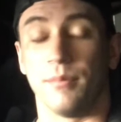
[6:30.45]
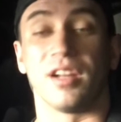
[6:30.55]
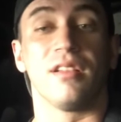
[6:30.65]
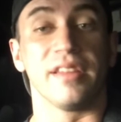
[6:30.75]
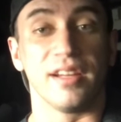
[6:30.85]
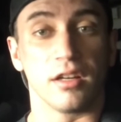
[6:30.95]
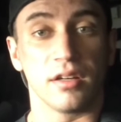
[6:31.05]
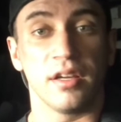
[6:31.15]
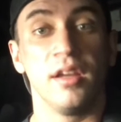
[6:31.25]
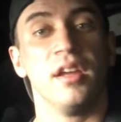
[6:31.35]

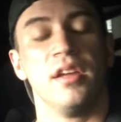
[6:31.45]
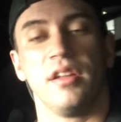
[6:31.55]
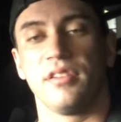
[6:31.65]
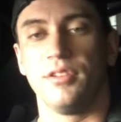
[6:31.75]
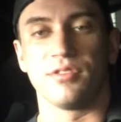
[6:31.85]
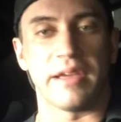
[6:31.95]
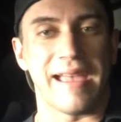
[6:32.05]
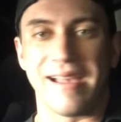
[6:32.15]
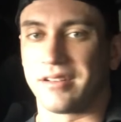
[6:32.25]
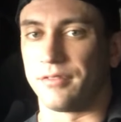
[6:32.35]
cleared to use like
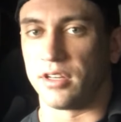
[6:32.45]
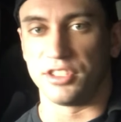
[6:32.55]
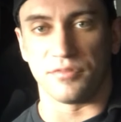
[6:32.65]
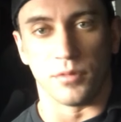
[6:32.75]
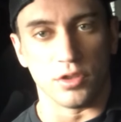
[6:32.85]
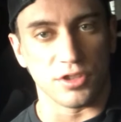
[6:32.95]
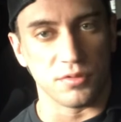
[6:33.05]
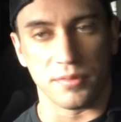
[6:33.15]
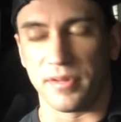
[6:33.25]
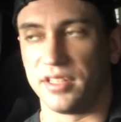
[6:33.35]
active range of motion
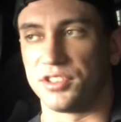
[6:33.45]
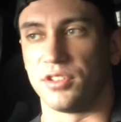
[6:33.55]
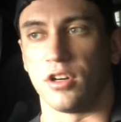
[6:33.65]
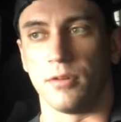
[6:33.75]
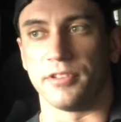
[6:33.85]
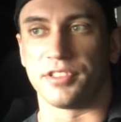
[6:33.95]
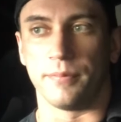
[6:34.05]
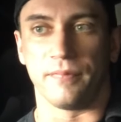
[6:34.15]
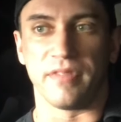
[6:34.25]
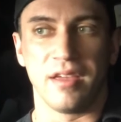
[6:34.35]
with my injured arm or
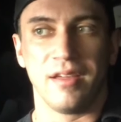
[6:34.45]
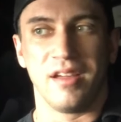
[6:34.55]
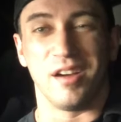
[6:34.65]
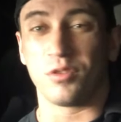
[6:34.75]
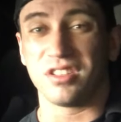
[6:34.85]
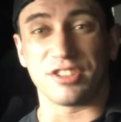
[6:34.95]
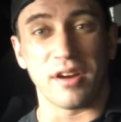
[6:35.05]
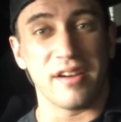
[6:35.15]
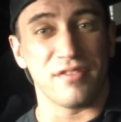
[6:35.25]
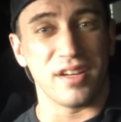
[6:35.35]
something, I want to
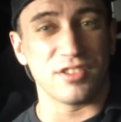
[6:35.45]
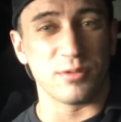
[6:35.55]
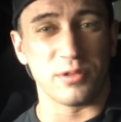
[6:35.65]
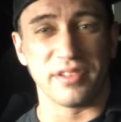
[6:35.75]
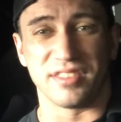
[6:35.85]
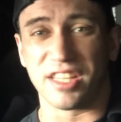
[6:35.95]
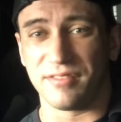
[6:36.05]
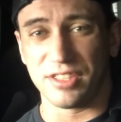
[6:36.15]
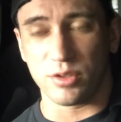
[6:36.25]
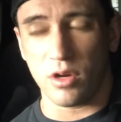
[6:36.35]
try to find somewhere with a
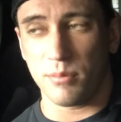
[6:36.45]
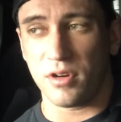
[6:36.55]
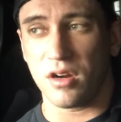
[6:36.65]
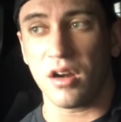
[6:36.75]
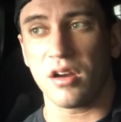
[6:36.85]
safety squat bar.